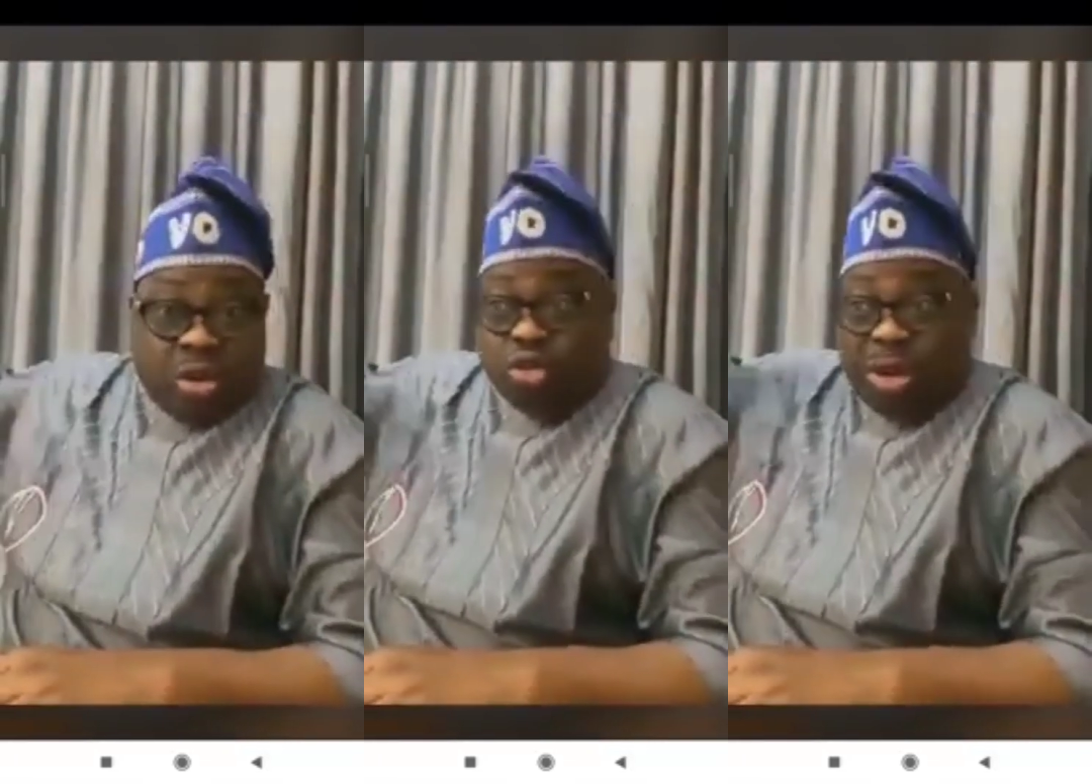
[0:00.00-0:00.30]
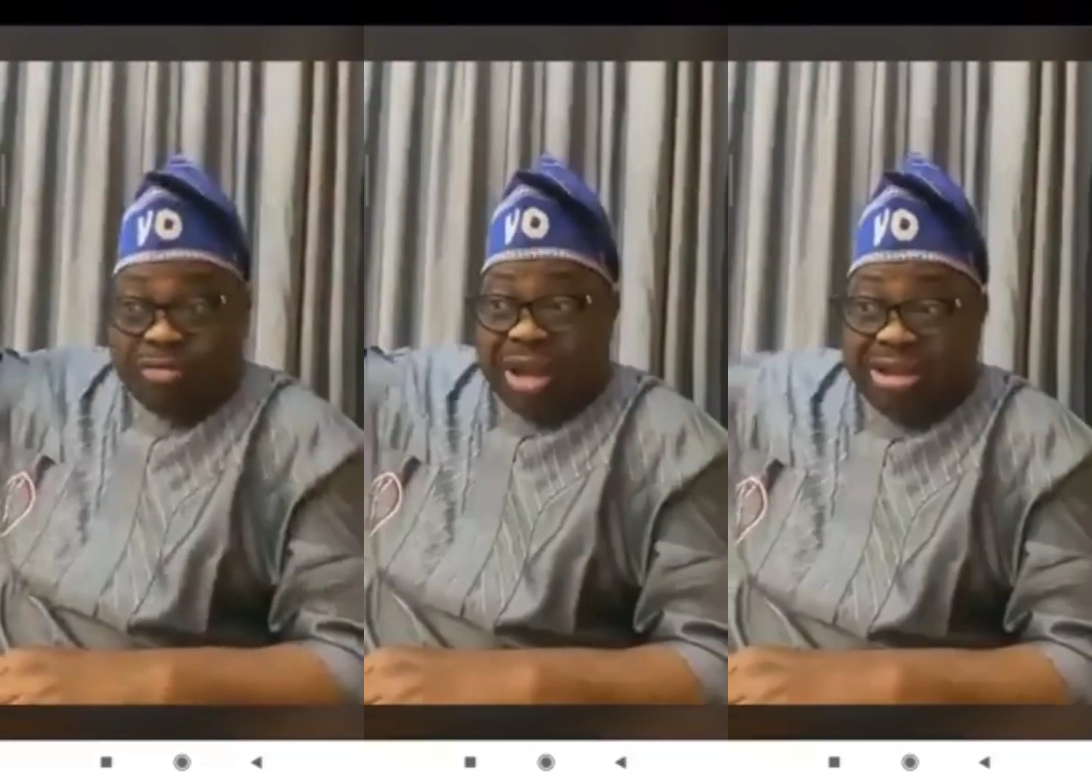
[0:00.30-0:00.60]
go
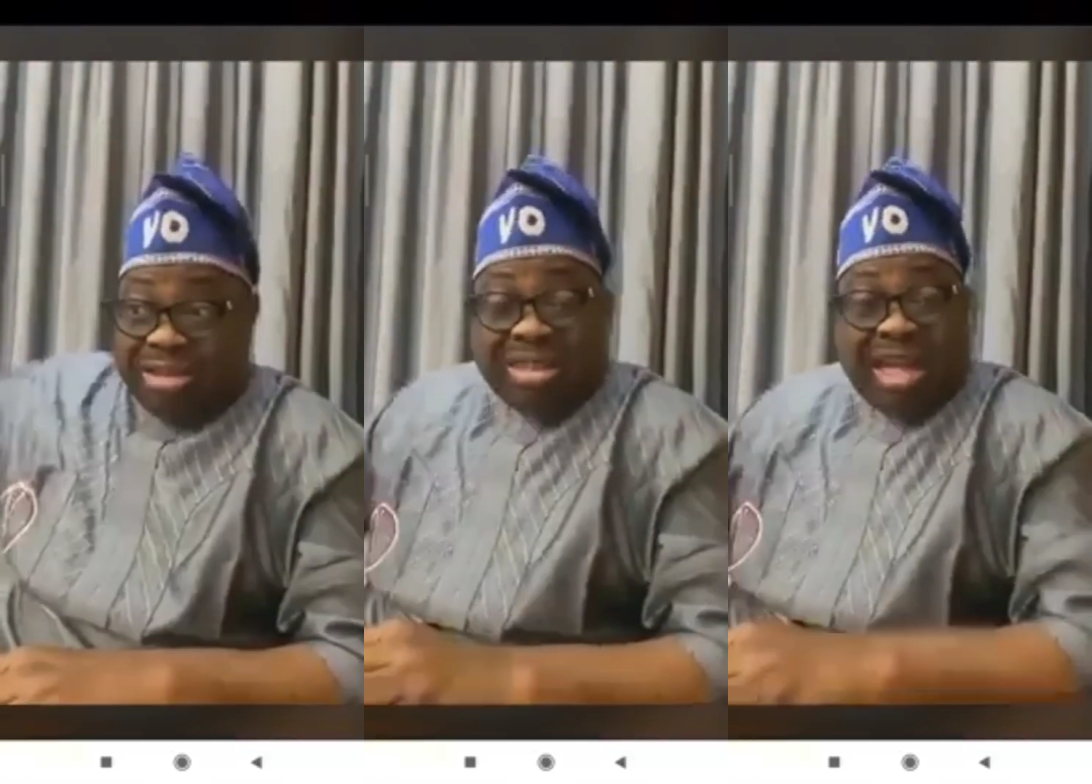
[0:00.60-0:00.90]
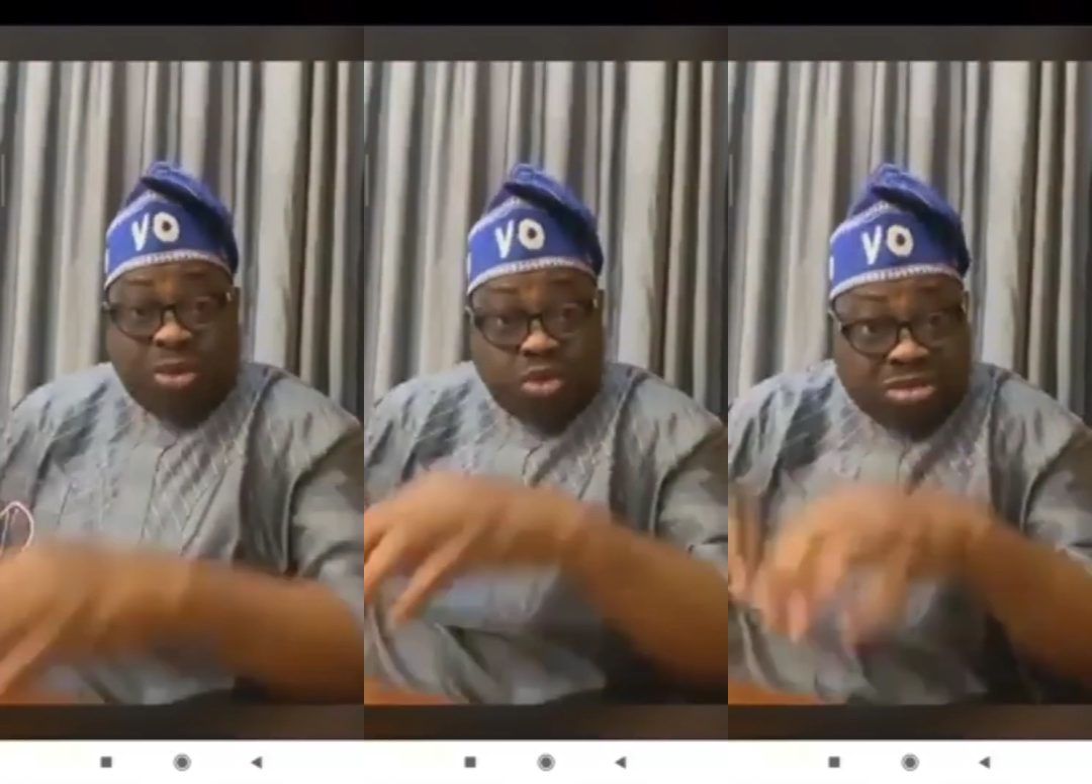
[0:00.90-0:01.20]
to
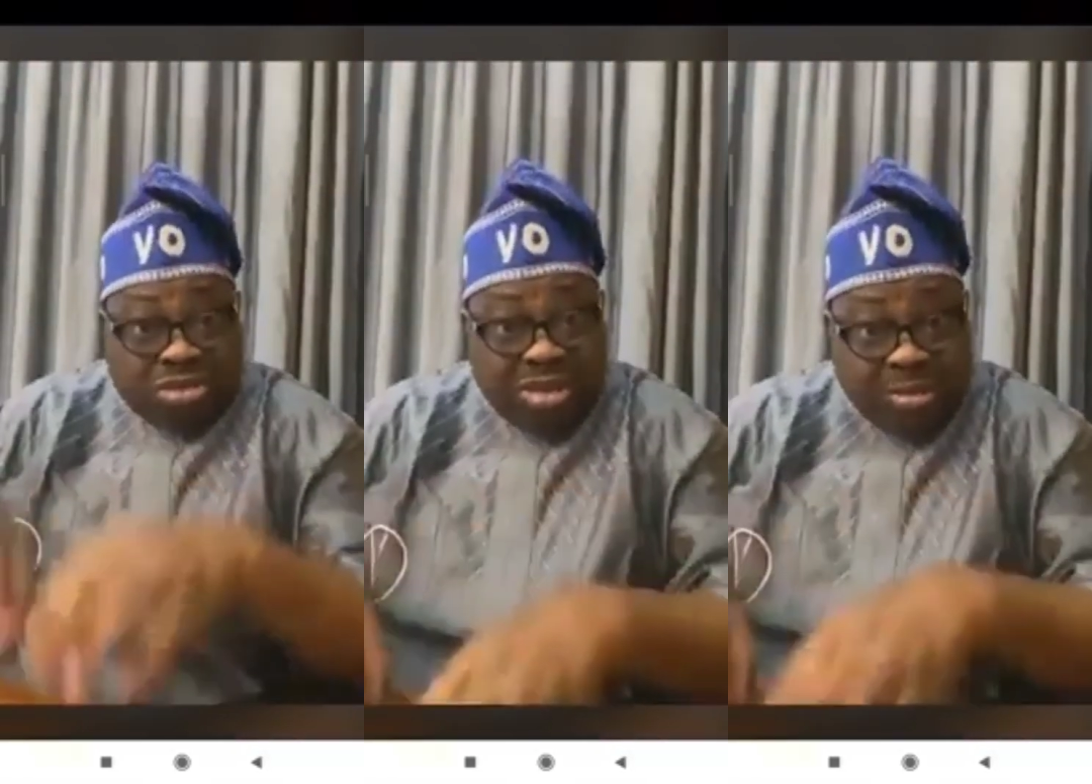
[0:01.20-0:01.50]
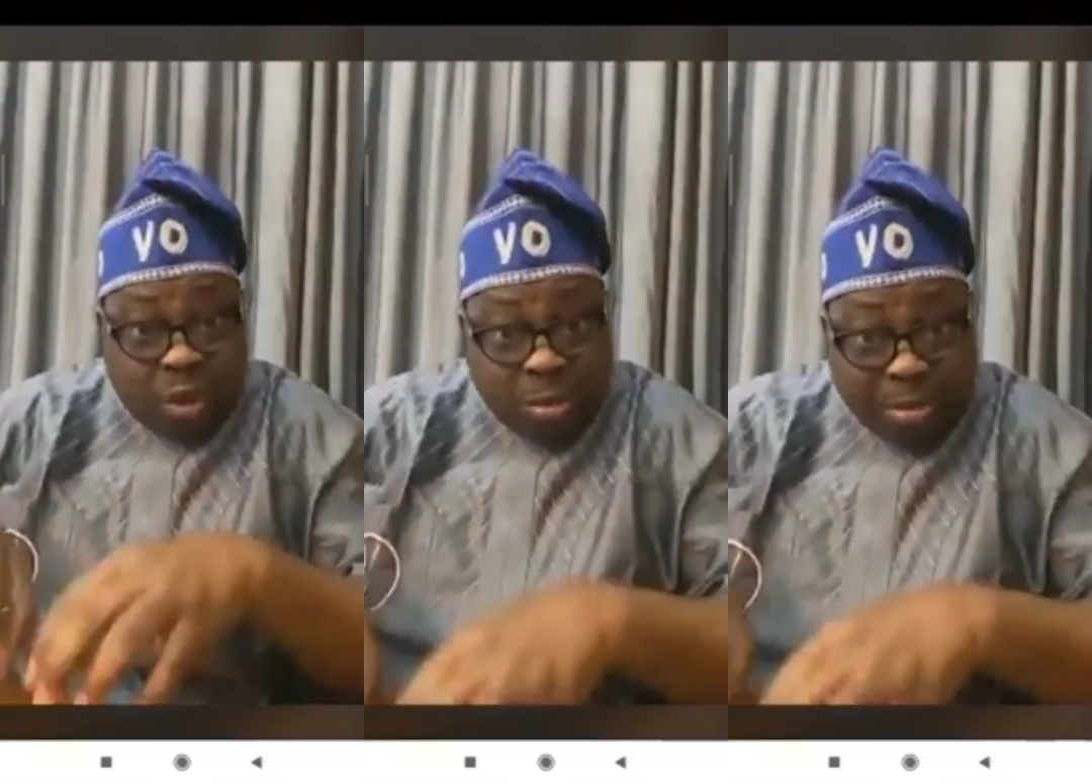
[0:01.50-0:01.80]
Afghanistan, you see
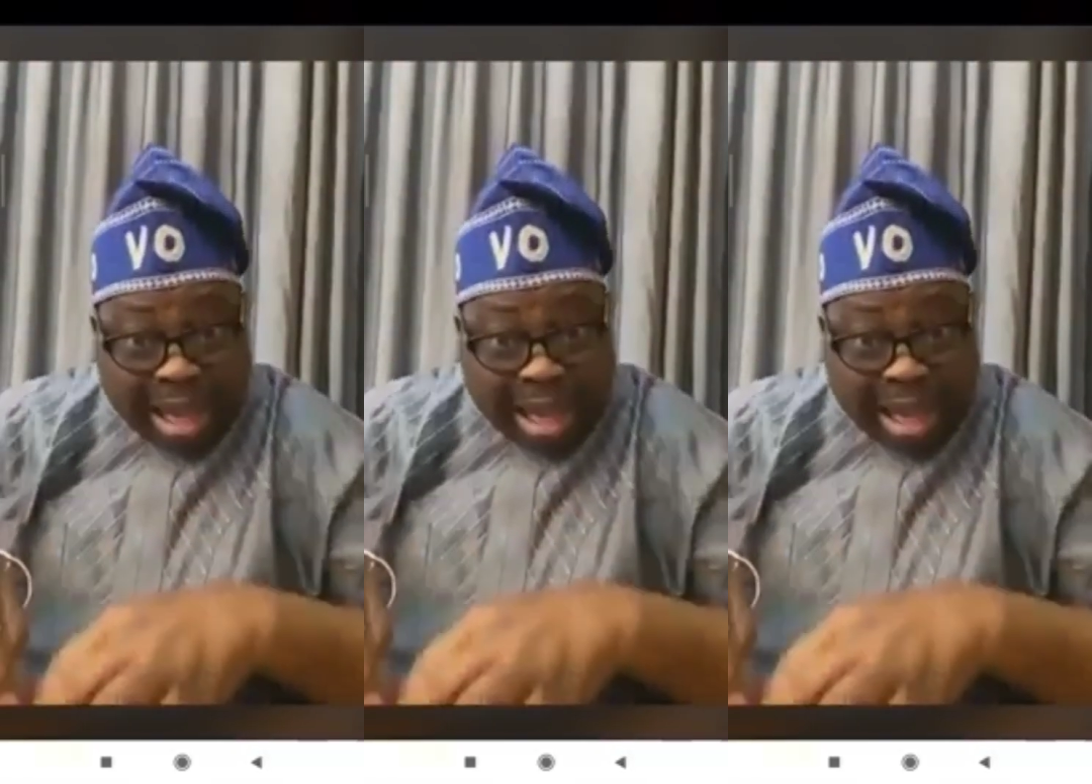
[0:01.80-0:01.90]
Igbo